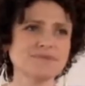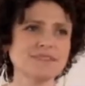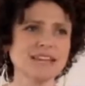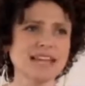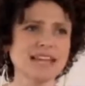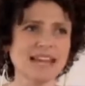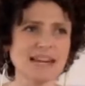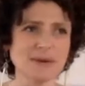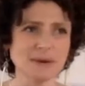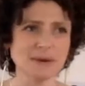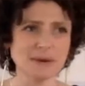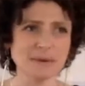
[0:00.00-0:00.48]

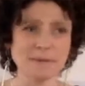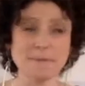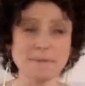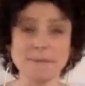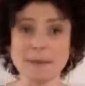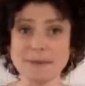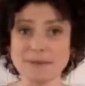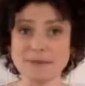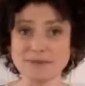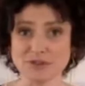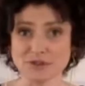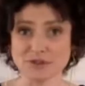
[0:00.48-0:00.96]
anyway,
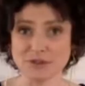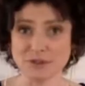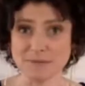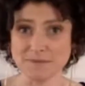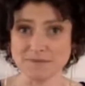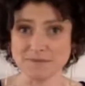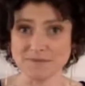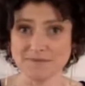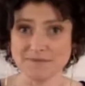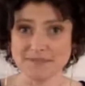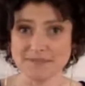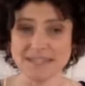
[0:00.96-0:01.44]
maple syrup
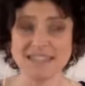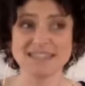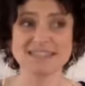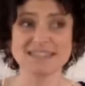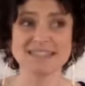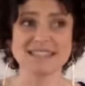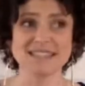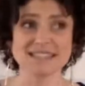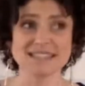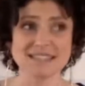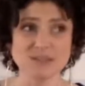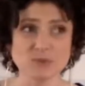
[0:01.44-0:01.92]
is
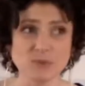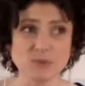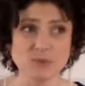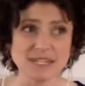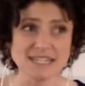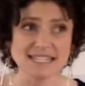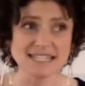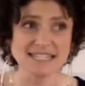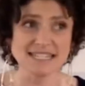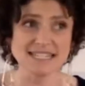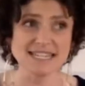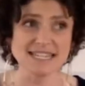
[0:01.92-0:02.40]
the
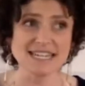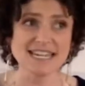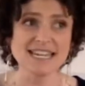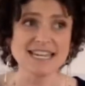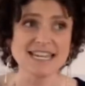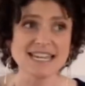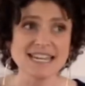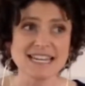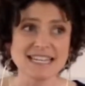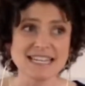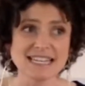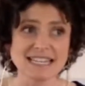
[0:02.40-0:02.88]
sweet
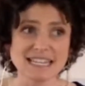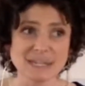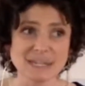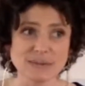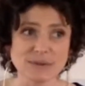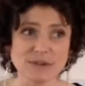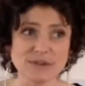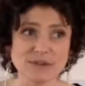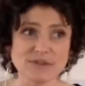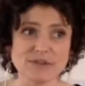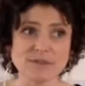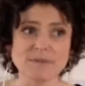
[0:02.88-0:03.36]

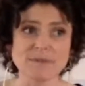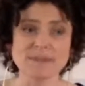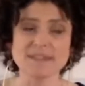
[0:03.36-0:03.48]
liquid from the